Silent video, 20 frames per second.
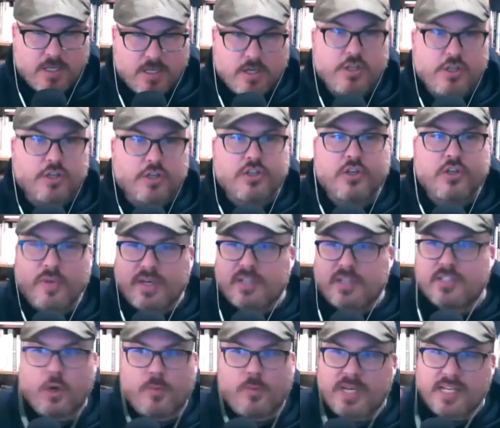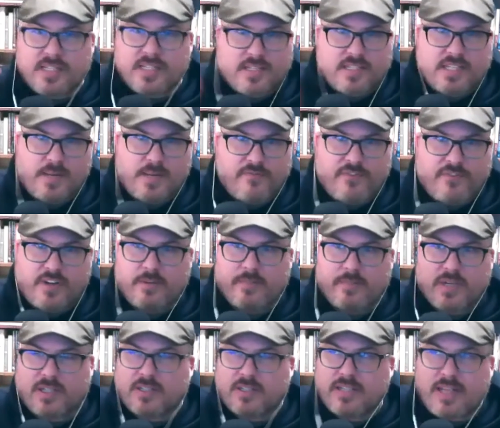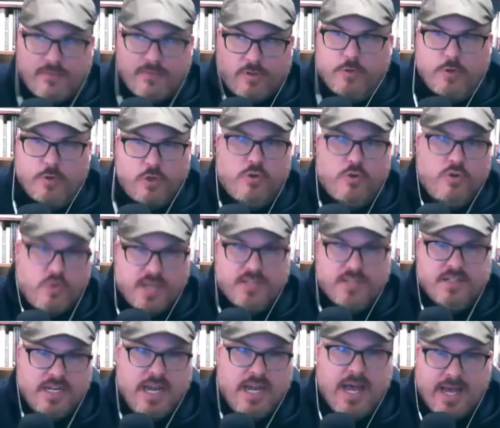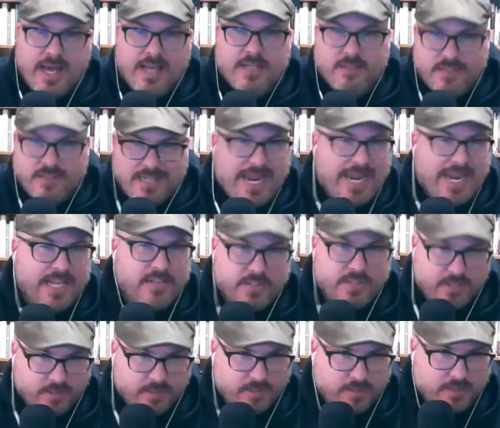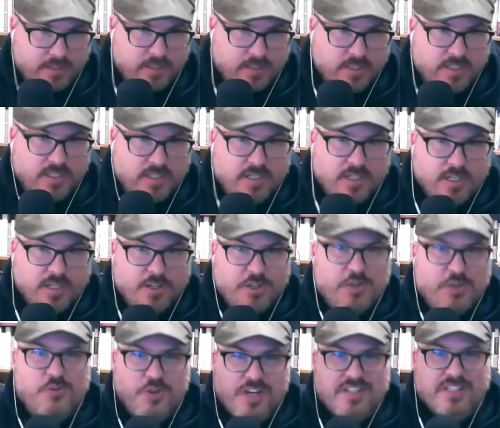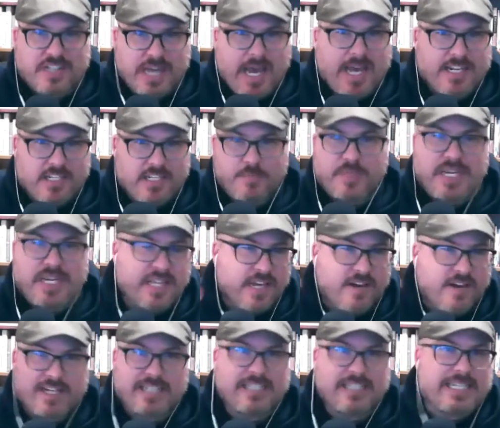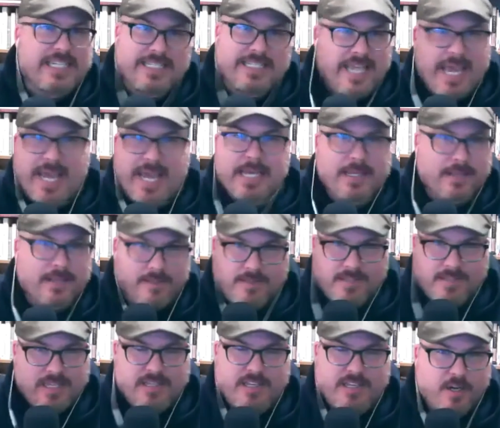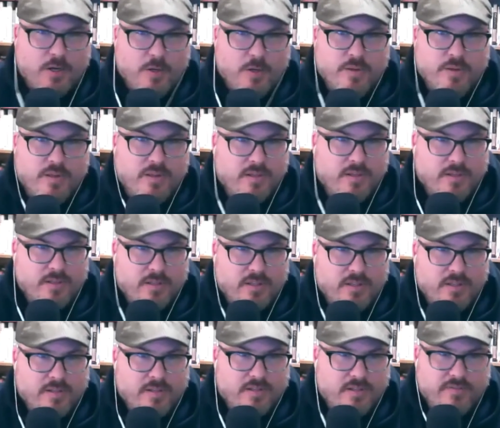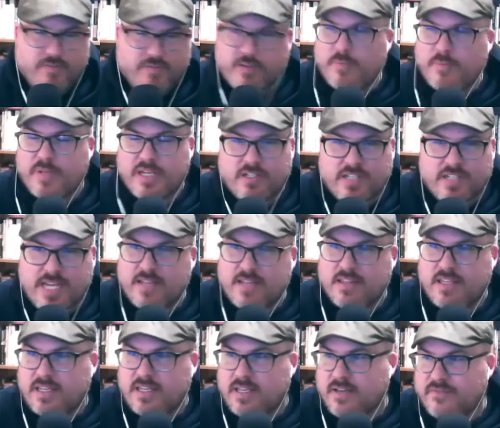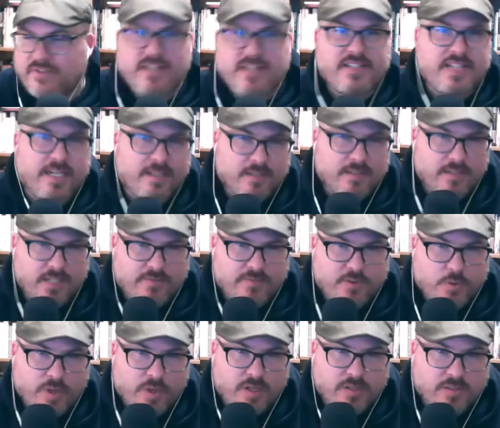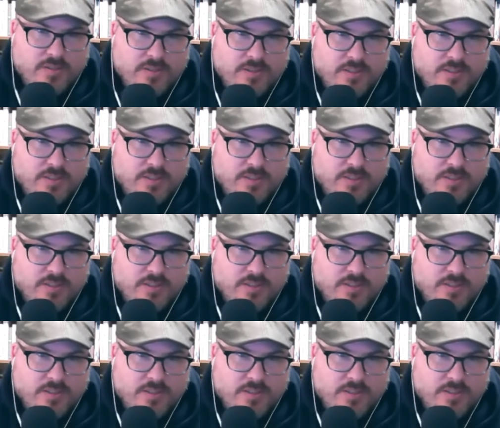You're doing so because on some fundamental level, you trust God to answer. You trust God to be there and at least take the verbiage, take the venting, if you will.